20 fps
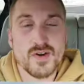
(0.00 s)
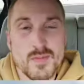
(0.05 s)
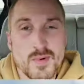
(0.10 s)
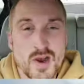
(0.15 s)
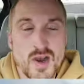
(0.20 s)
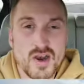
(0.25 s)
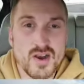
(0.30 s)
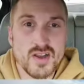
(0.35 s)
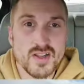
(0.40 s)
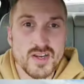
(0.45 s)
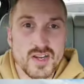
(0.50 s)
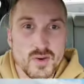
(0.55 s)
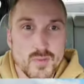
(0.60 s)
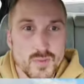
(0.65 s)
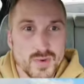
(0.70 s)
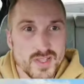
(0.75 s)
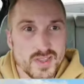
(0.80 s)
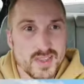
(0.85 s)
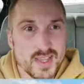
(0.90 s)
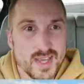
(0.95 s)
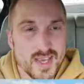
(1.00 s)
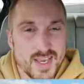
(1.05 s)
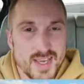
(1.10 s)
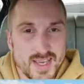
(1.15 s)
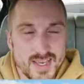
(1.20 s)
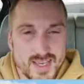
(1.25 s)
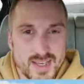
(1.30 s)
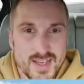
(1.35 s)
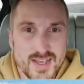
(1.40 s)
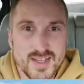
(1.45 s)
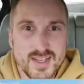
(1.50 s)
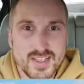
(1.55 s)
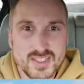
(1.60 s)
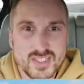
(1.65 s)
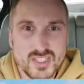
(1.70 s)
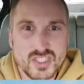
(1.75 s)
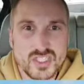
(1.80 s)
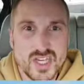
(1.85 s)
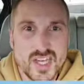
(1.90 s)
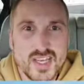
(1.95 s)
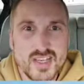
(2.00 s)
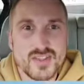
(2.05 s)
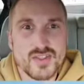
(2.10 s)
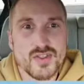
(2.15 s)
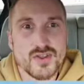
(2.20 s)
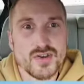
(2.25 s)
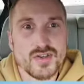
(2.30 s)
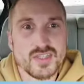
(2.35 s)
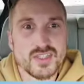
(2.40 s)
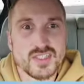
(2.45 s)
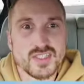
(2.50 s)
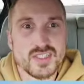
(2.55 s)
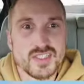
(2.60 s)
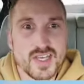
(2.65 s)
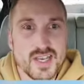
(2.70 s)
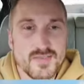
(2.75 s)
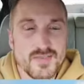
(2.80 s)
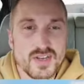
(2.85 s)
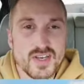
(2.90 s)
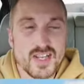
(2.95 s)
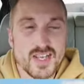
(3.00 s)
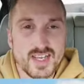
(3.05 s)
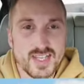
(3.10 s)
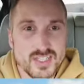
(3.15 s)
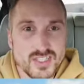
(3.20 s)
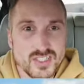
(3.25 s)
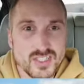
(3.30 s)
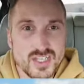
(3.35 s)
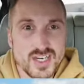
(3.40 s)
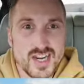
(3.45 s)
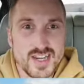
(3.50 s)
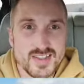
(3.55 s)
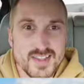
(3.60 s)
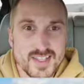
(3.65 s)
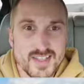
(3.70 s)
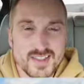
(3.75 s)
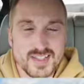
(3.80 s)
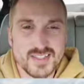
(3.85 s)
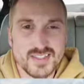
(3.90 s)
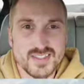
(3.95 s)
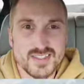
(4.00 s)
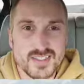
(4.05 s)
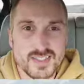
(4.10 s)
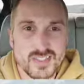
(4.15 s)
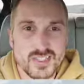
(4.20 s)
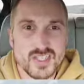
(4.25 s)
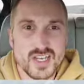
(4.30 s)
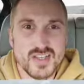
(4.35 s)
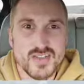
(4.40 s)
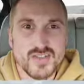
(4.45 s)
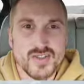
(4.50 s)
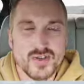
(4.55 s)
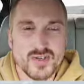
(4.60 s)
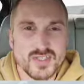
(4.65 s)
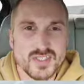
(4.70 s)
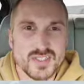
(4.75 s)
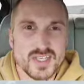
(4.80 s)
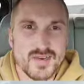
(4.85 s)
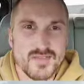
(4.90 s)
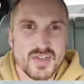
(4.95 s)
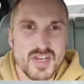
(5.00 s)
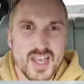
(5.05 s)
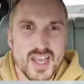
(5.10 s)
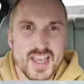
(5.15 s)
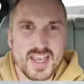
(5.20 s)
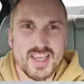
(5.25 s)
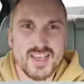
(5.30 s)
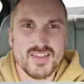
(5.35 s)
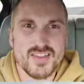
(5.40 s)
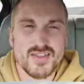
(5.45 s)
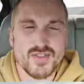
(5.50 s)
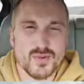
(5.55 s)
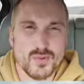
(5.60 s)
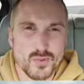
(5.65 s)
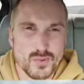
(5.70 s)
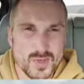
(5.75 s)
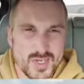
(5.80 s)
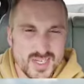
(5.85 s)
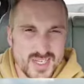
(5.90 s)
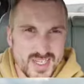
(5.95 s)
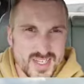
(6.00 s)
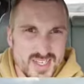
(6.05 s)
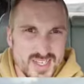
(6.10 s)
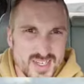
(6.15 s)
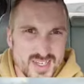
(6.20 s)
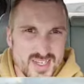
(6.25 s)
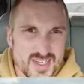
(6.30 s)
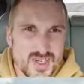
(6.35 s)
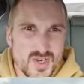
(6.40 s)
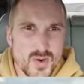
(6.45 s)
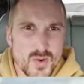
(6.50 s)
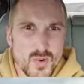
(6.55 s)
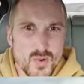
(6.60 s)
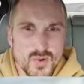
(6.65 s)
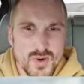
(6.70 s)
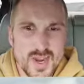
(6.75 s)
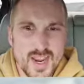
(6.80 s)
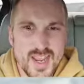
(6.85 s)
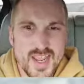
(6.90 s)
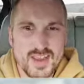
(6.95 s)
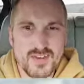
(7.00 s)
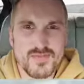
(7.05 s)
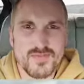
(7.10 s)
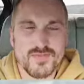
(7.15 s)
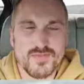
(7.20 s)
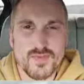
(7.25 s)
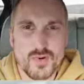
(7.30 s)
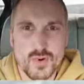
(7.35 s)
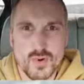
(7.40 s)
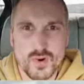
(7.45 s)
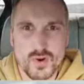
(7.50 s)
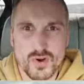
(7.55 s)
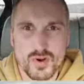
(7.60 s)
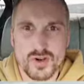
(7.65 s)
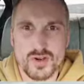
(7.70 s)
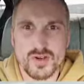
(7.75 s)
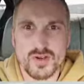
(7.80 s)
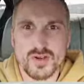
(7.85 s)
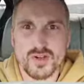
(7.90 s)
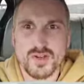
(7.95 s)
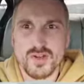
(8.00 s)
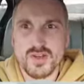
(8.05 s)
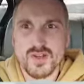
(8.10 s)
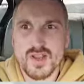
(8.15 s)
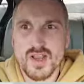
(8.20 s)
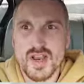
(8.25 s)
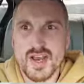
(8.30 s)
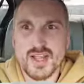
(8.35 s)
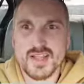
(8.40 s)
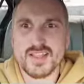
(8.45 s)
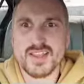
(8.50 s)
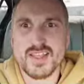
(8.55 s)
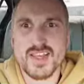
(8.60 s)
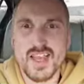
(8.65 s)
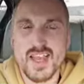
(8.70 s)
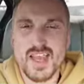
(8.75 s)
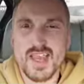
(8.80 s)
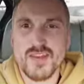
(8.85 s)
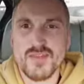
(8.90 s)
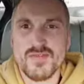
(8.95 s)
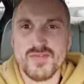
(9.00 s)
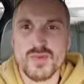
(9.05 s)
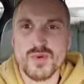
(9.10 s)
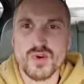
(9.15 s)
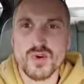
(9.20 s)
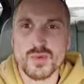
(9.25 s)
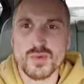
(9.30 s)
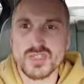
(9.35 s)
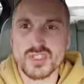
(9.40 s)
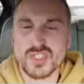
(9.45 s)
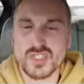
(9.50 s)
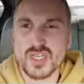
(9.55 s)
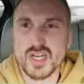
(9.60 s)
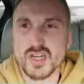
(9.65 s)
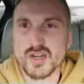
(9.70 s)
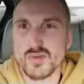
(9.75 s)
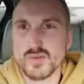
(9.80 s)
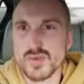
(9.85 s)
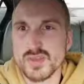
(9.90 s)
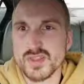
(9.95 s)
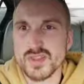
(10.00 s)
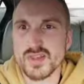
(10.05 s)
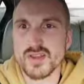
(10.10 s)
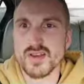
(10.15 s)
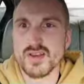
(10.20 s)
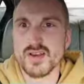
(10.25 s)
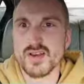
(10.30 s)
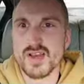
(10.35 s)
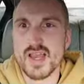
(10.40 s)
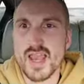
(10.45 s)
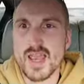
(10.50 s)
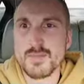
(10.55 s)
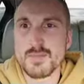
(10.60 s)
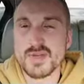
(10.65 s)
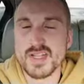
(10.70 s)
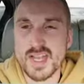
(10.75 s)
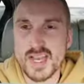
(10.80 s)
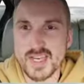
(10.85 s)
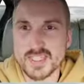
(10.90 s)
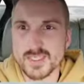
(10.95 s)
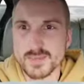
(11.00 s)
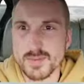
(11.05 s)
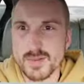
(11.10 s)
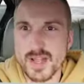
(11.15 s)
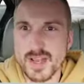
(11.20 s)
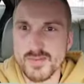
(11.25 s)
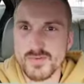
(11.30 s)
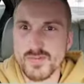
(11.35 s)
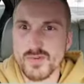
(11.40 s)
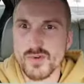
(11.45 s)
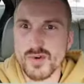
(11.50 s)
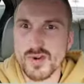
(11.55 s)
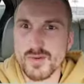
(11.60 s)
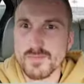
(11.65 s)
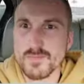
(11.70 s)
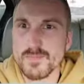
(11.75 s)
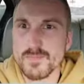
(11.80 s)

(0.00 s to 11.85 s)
Honda with a J37 engine. I think this is the J37A3 or A4. I think the A4 was shared with the MDX platform,